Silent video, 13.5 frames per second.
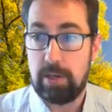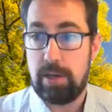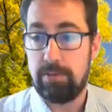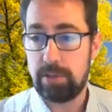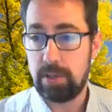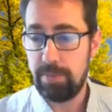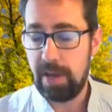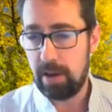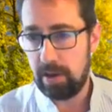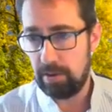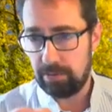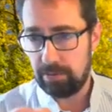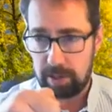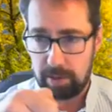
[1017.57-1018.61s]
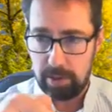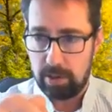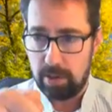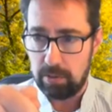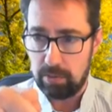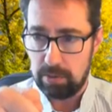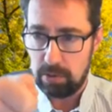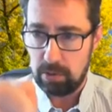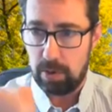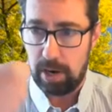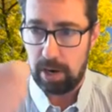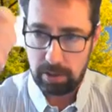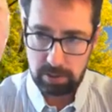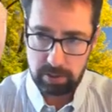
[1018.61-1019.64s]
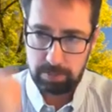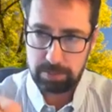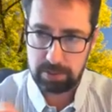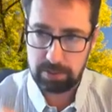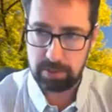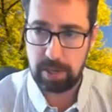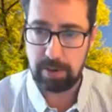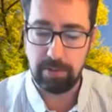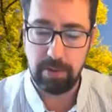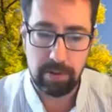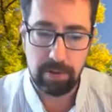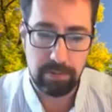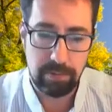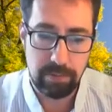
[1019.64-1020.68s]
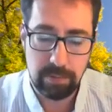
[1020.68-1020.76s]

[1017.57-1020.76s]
I've come along with two wires, and I've